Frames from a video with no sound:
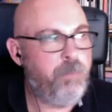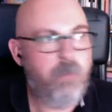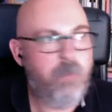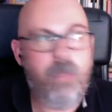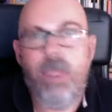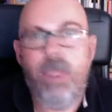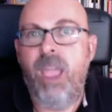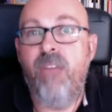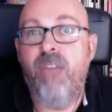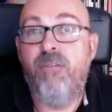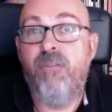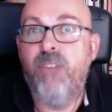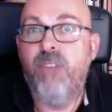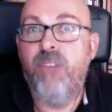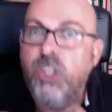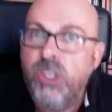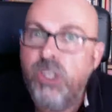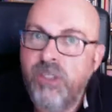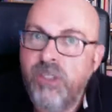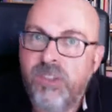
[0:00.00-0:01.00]

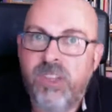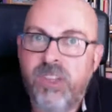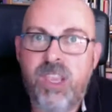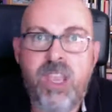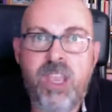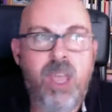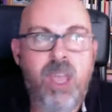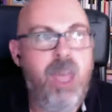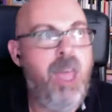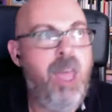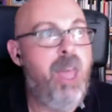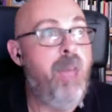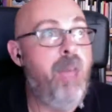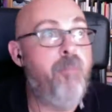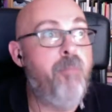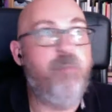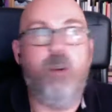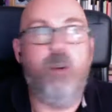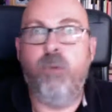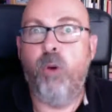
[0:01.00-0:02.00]
efficiency,
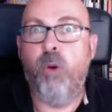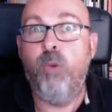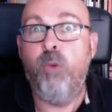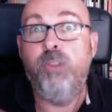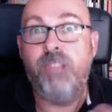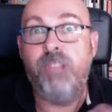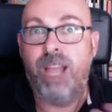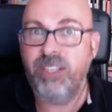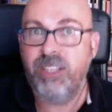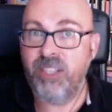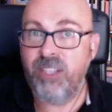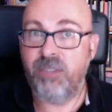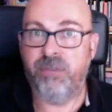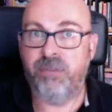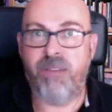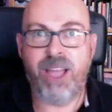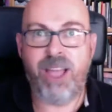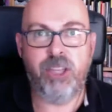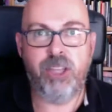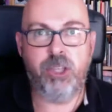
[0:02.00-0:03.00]
provoke
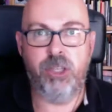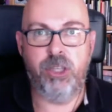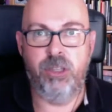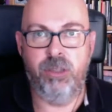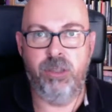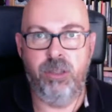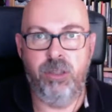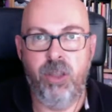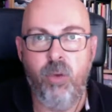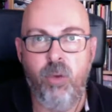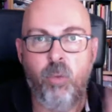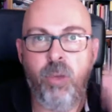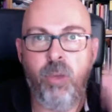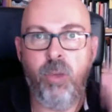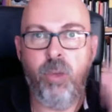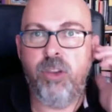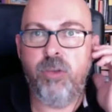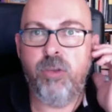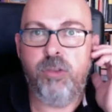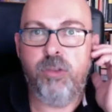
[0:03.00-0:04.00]
satisfaction. When you
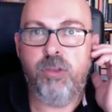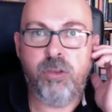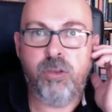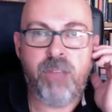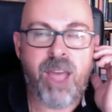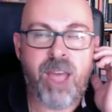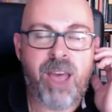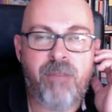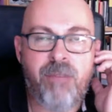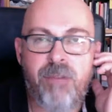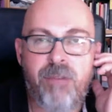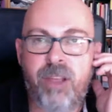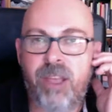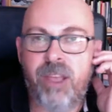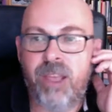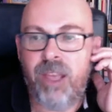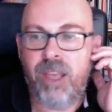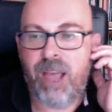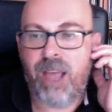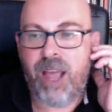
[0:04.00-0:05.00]
don't have
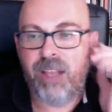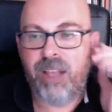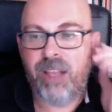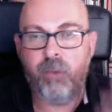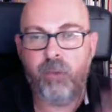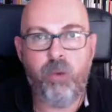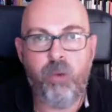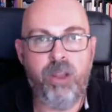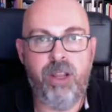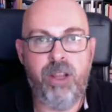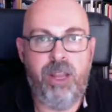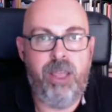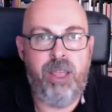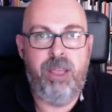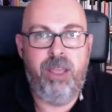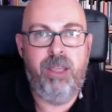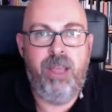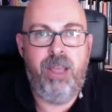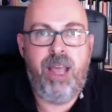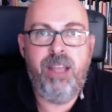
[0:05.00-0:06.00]

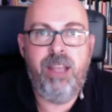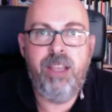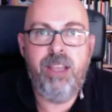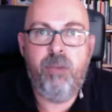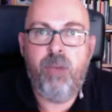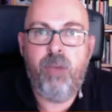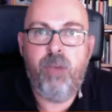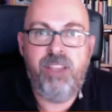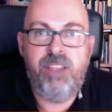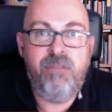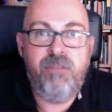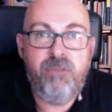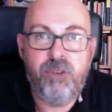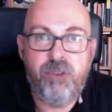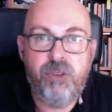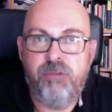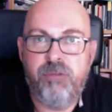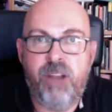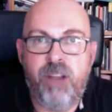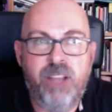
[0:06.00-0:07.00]
adequate
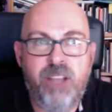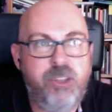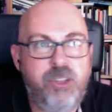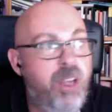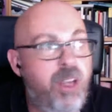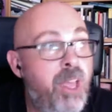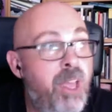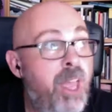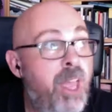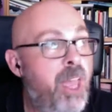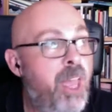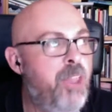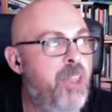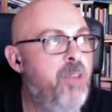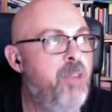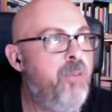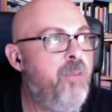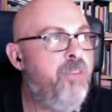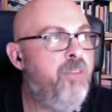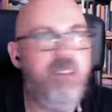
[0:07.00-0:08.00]
infrastructure, you
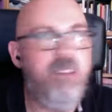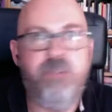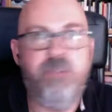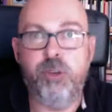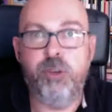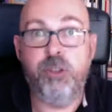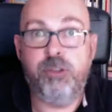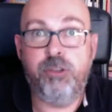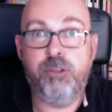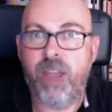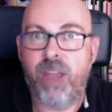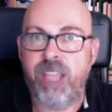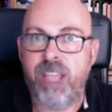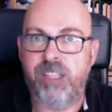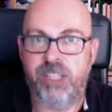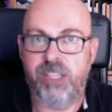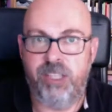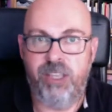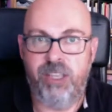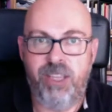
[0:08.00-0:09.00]
feel frustrated,
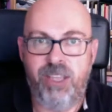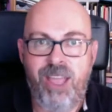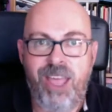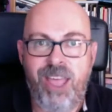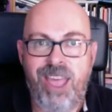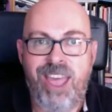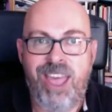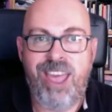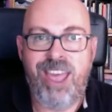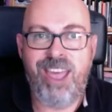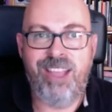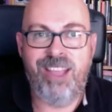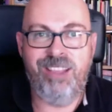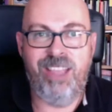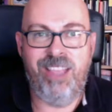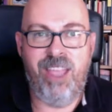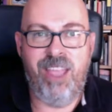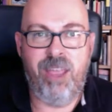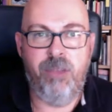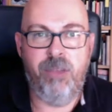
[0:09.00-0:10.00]
and
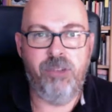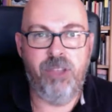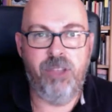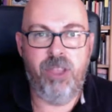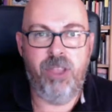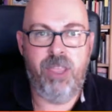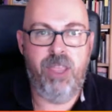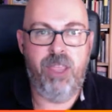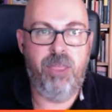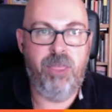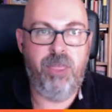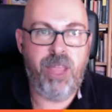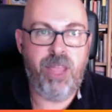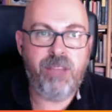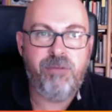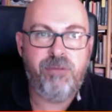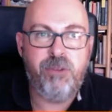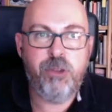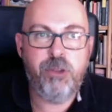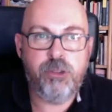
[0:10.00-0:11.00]
that
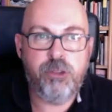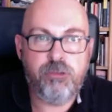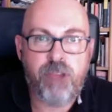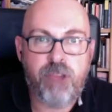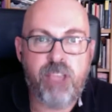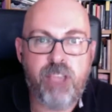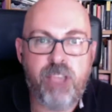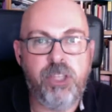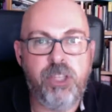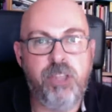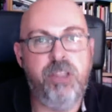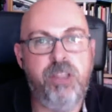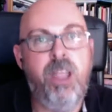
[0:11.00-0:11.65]
frustration